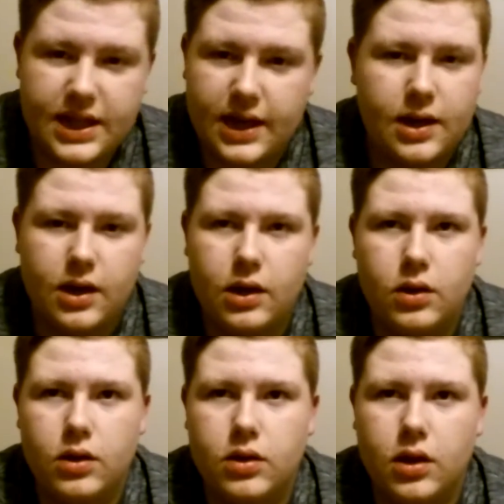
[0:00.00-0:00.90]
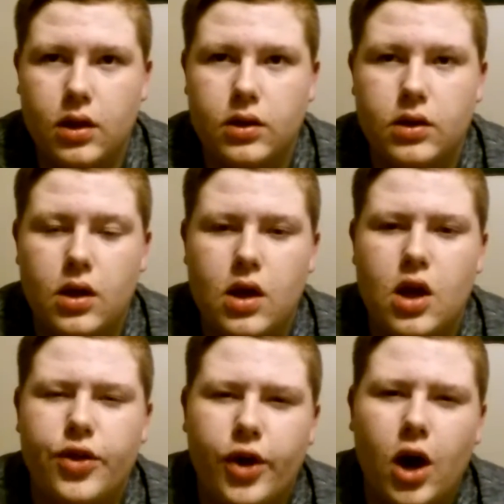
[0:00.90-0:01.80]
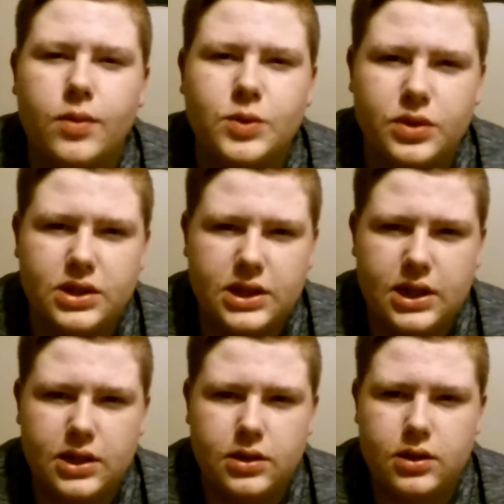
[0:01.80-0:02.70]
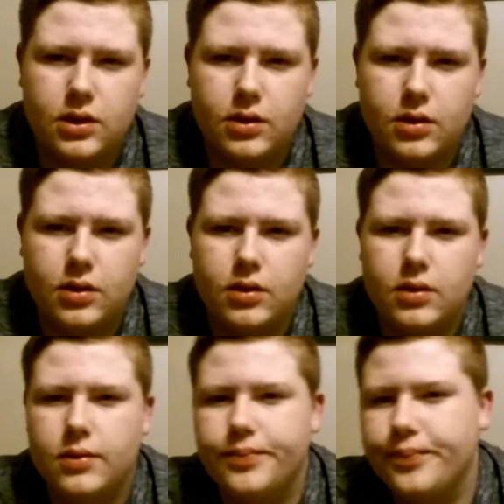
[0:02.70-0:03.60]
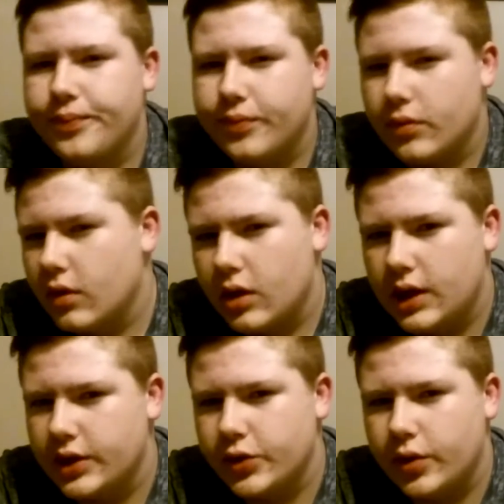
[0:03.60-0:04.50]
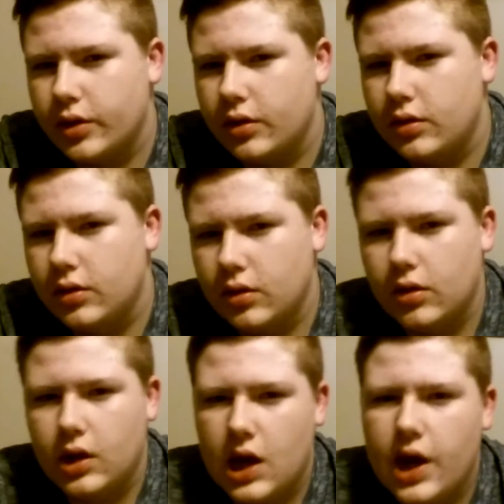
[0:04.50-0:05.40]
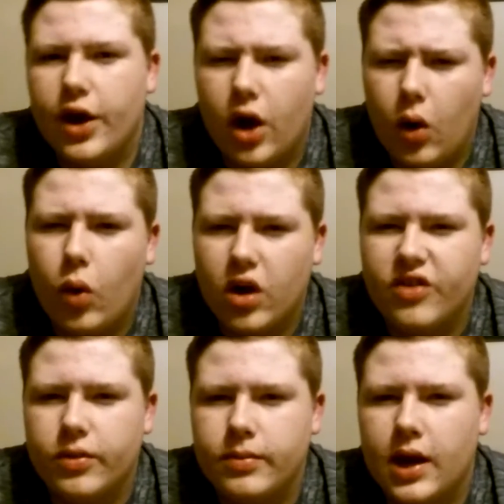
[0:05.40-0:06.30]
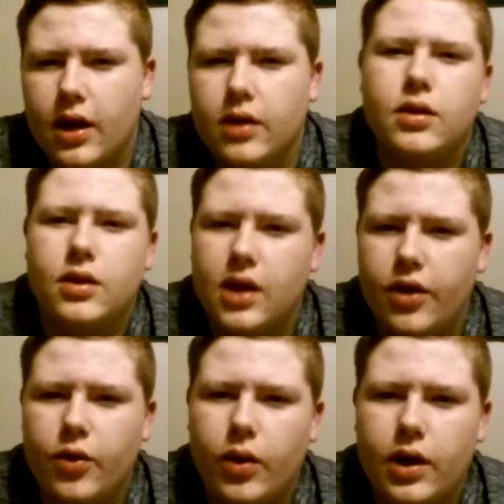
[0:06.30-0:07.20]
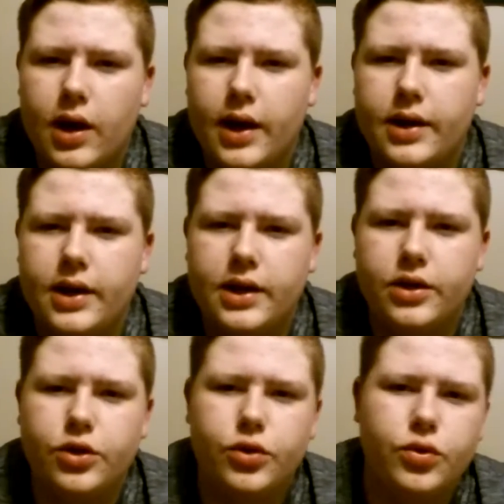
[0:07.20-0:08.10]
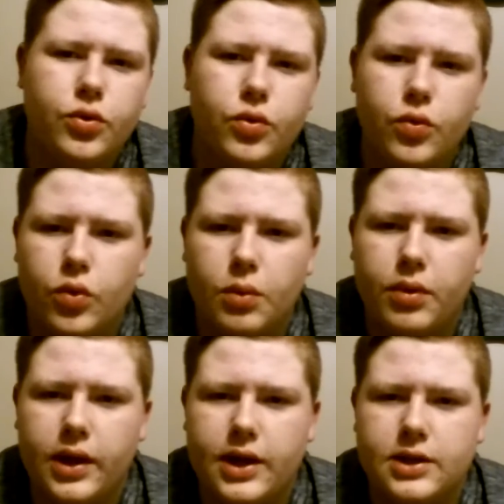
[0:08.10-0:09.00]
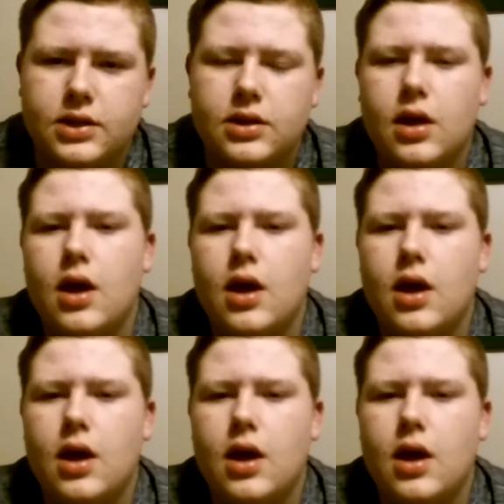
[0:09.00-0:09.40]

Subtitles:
The carbs were seized. This one got one of them done. The other one I needed to replace.